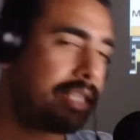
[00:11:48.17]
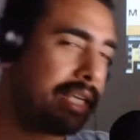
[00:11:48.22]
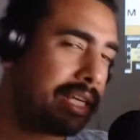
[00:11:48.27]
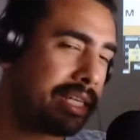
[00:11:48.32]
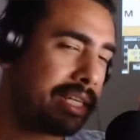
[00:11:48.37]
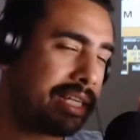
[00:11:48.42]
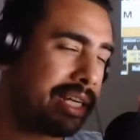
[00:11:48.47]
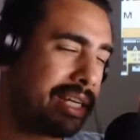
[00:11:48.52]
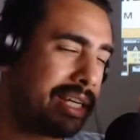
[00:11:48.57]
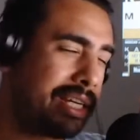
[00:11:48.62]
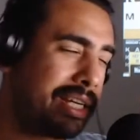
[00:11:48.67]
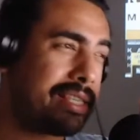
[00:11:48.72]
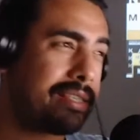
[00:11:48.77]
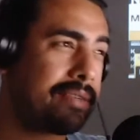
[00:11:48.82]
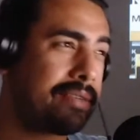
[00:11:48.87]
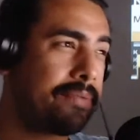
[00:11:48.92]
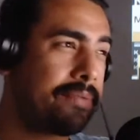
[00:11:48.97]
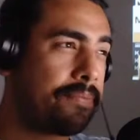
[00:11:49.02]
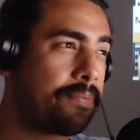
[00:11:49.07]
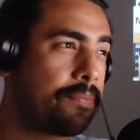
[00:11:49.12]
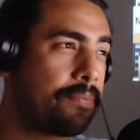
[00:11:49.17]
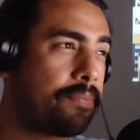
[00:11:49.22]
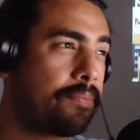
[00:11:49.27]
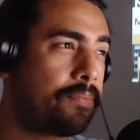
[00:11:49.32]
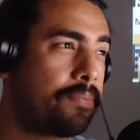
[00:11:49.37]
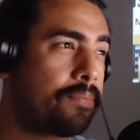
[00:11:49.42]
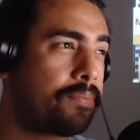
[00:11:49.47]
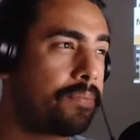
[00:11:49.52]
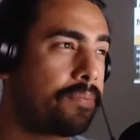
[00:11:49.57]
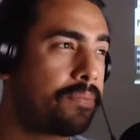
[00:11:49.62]
exchanges
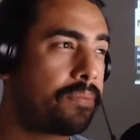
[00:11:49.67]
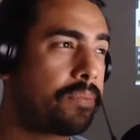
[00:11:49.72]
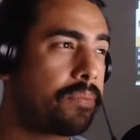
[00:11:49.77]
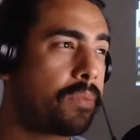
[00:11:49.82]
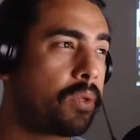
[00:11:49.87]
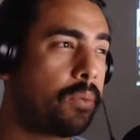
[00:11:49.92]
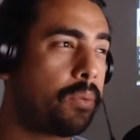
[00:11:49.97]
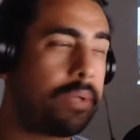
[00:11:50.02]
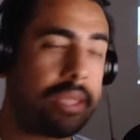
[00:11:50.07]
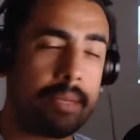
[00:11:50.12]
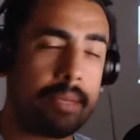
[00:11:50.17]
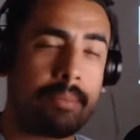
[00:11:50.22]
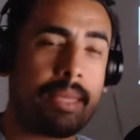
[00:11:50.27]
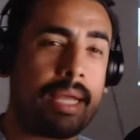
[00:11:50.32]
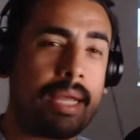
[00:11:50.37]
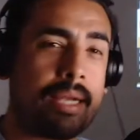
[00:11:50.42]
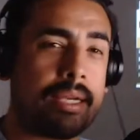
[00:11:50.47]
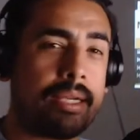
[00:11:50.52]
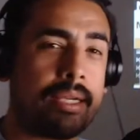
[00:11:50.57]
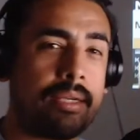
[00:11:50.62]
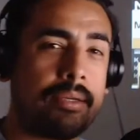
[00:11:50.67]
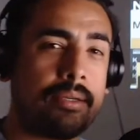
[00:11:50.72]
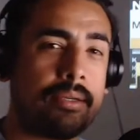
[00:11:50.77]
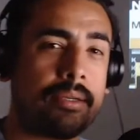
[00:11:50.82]
with him landing.